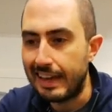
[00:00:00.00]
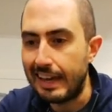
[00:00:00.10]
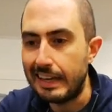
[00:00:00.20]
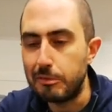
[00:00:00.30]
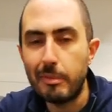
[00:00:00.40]

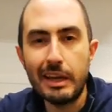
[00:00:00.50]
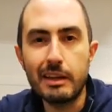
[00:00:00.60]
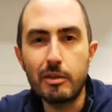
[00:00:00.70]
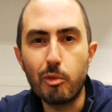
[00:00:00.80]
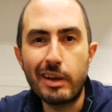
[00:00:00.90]
And
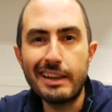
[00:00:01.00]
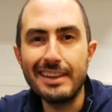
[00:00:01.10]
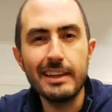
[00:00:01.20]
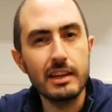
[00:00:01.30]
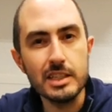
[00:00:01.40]
make
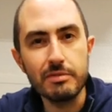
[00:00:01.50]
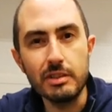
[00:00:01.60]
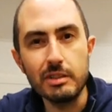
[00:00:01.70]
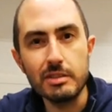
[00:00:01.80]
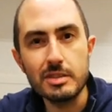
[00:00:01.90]
really nice
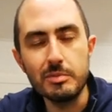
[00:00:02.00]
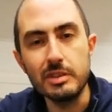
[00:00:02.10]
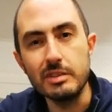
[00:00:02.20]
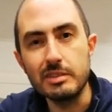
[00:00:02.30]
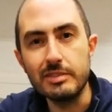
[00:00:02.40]
figures,
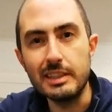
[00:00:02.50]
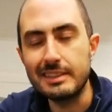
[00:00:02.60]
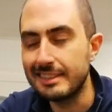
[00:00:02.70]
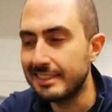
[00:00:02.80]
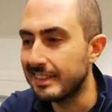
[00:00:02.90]
because that
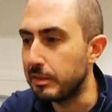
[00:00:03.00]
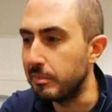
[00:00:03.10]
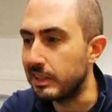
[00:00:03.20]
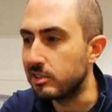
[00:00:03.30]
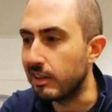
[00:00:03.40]

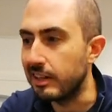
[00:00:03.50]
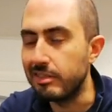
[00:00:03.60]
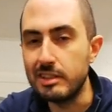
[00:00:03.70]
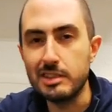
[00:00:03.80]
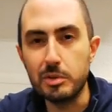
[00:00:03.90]
makes your life
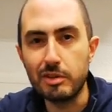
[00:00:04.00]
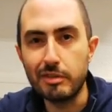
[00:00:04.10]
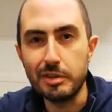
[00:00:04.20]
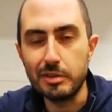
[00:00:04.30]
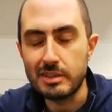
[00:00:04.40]
easier with
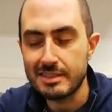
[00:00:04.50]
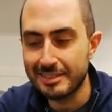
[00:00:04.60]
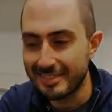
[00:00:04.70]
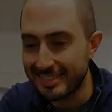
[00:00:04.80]
reviewers.